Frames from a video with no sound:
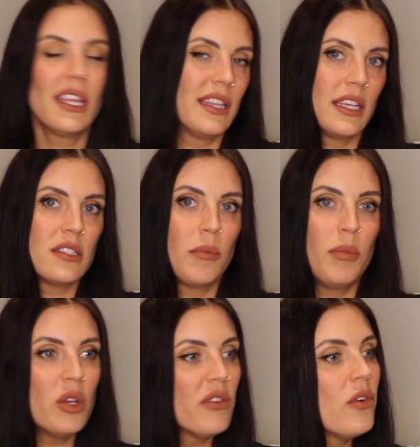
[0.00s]
in this
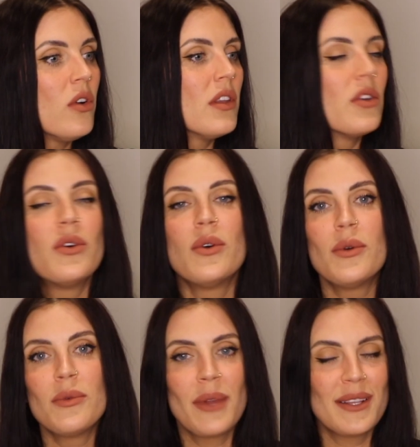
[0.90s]
beautiful
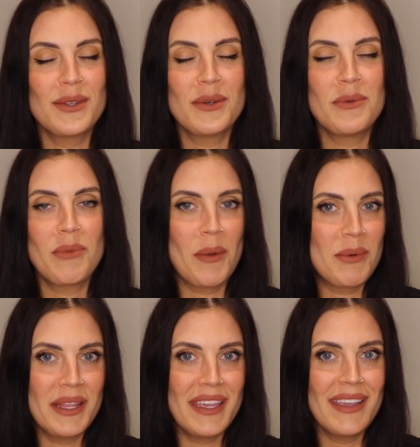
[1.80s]
little rental
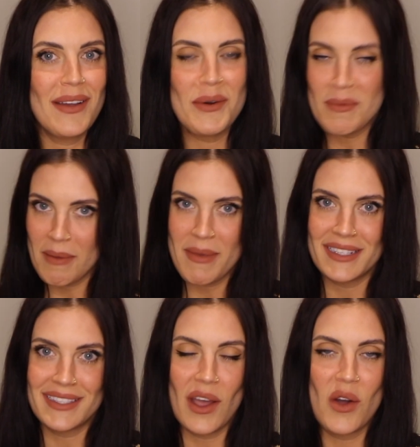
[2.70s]
property all by
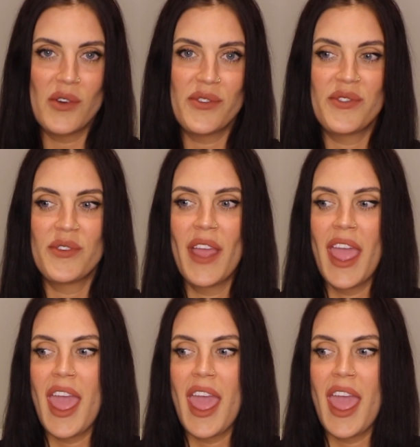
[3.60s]
myself.